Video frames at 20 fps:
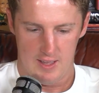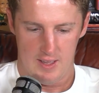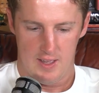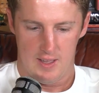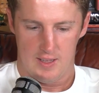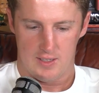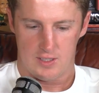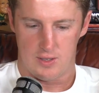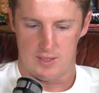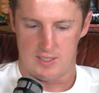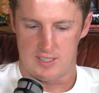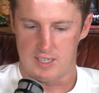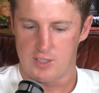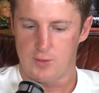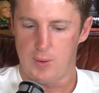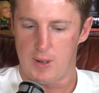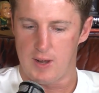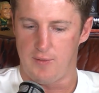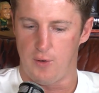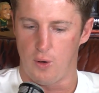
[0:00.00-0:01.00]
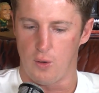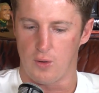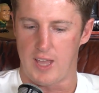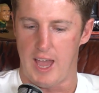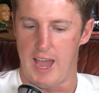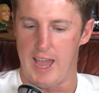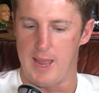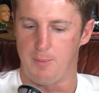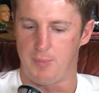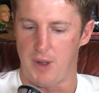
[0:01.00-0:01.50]
So
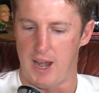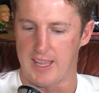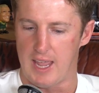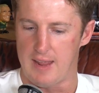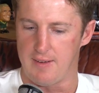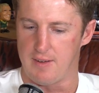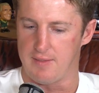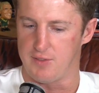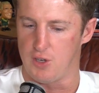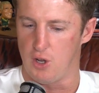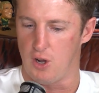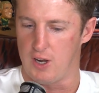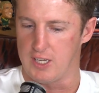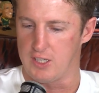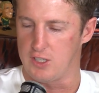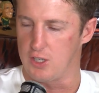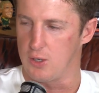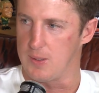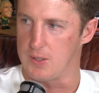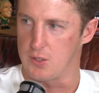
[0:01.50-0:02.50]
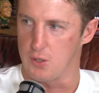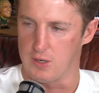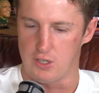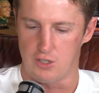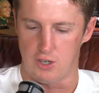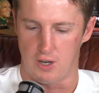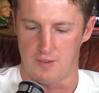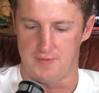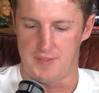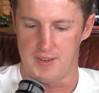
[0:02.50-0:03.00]
624K, break even of 92. He's already
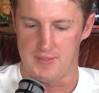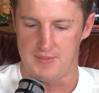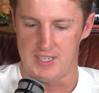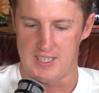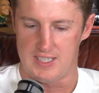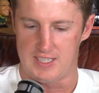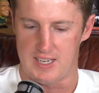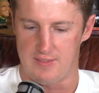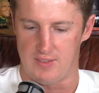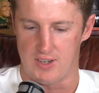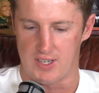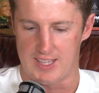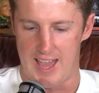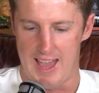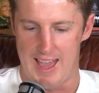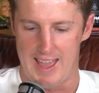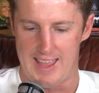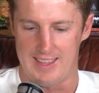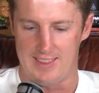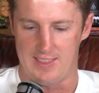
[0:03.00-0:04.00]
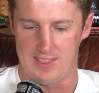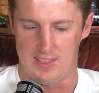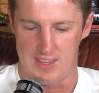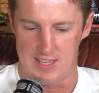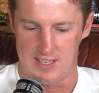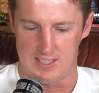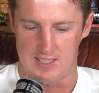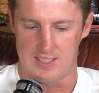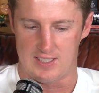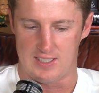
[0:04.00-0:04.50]
dropped 57K
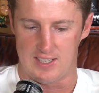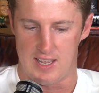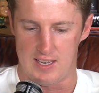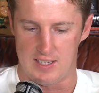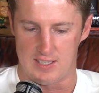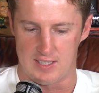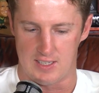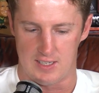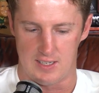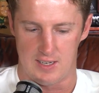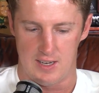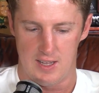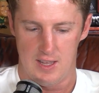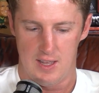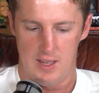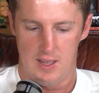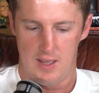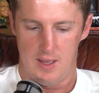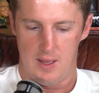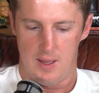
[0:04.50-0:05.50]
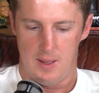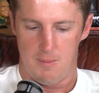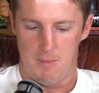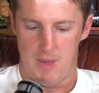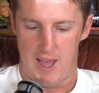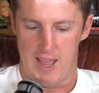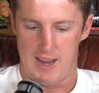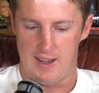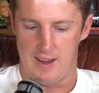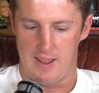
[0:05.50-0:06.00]
this season.
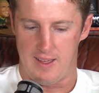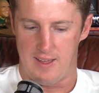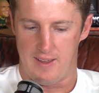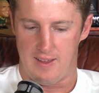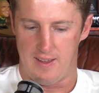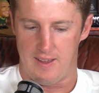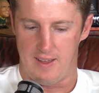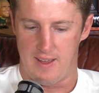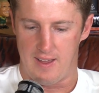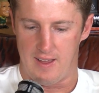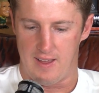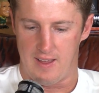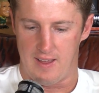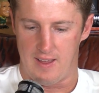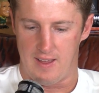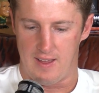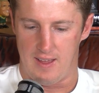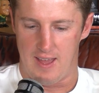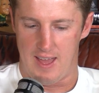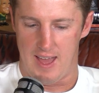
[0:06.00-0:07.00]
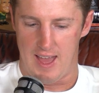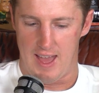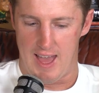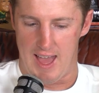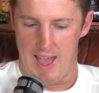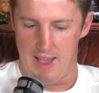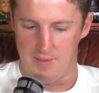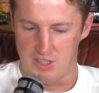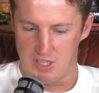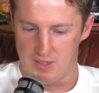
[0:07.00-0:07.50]
Mate,
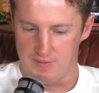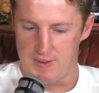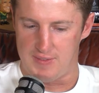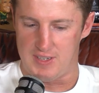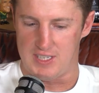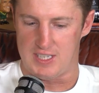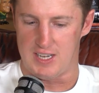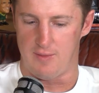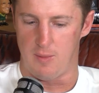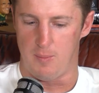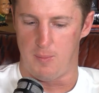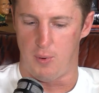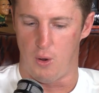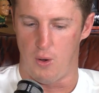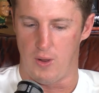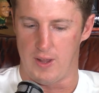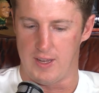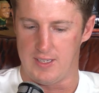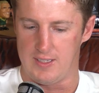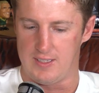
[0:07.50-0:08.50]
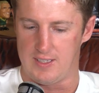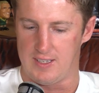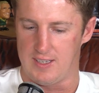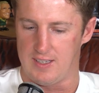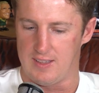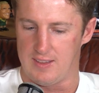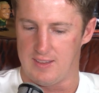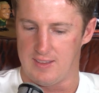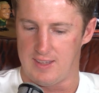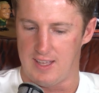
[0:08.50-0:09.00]
averaging 57 points,
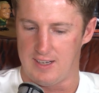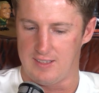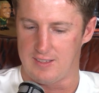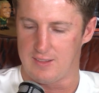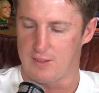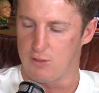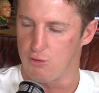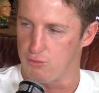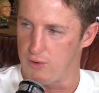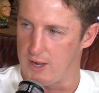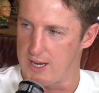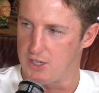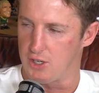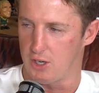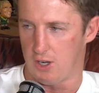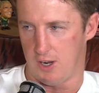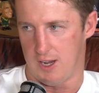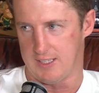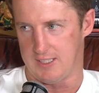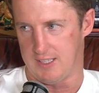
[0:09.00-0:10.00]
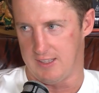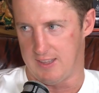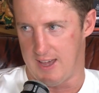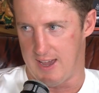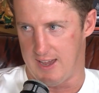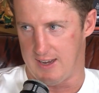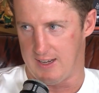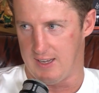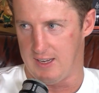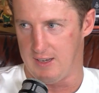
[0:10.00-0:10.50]
that's 3 tries in
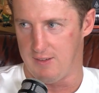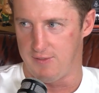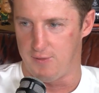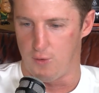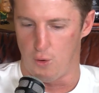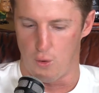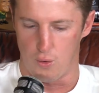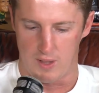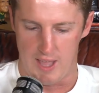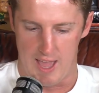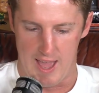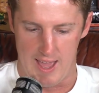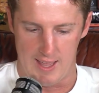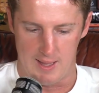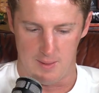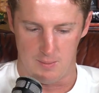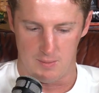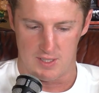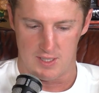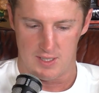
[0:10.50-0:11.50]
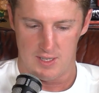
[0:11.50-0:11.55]
4 games.